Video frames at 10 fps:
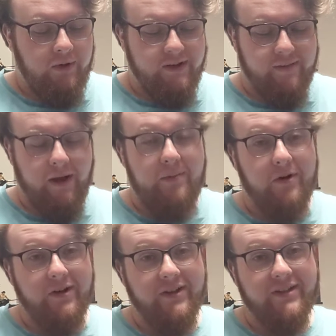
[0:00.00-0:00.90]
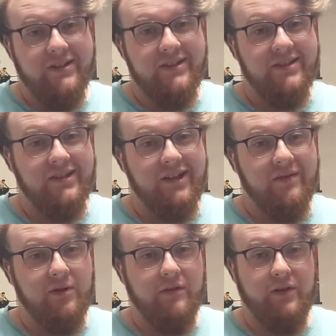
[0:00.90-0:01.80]
as a byproduct, lack
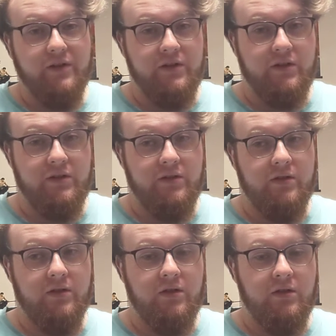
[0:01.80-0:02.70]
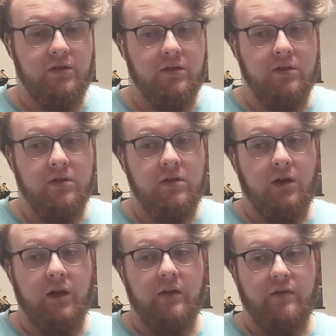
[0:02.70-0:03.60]
of motivation.
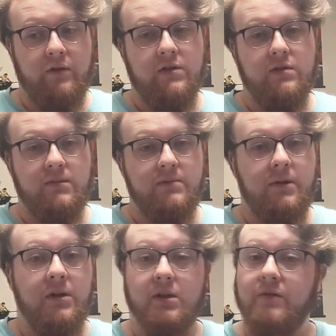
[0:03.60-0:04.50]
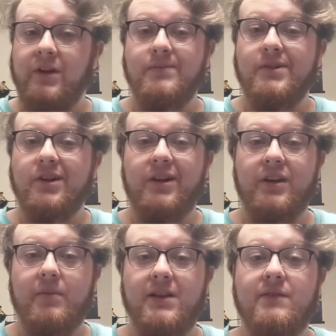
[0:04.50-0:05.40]
I have honestly been spending the vast majority
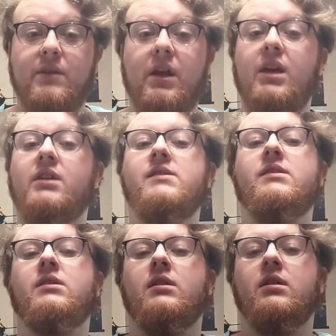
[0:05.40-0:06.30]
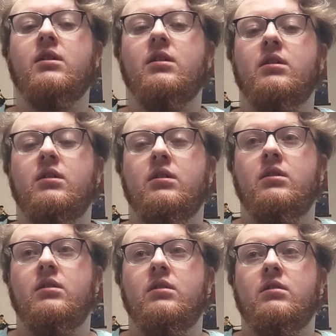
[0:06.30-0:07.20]
of the past few days
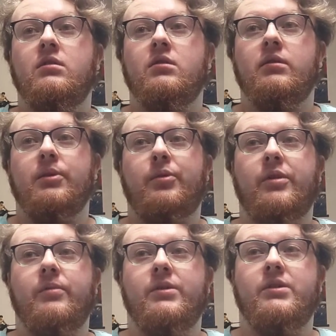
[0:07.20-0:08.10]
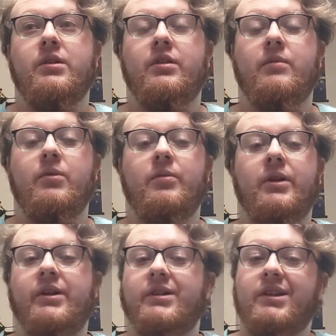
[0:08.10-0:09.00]
doing pretty much nothing but
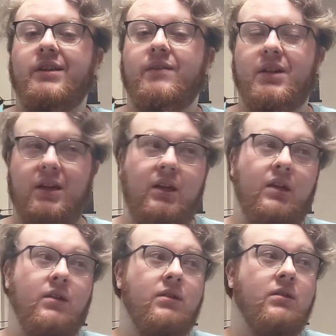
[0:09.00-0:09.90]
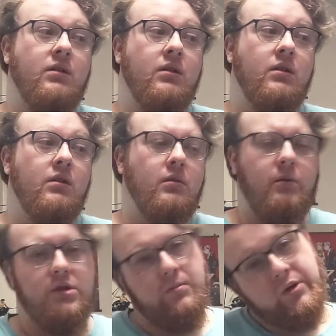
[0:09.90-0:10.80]
playing TFT,
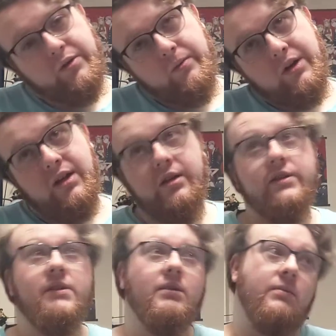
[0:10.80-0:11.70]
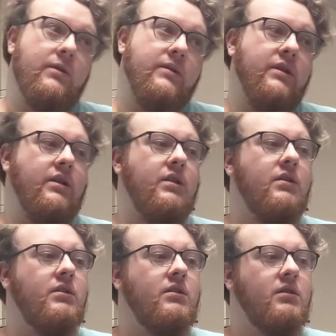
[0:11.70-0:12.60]
watching Muck the Week, listening to
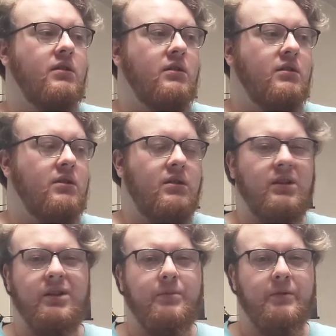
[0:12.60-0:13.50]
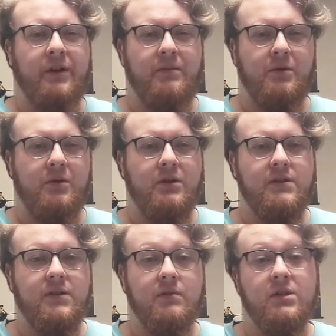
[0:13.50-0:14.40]
music, and a little bit of Animal
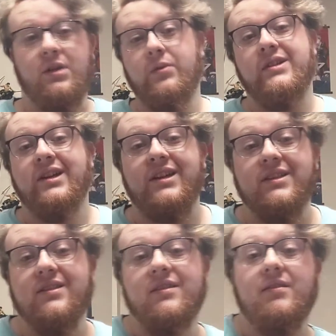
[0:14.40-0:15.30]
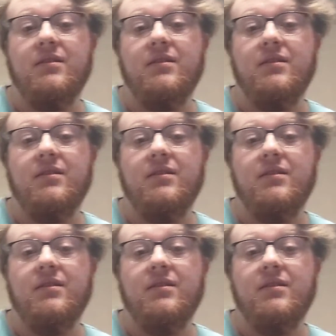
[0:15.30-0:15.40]
Crossing, which I would say is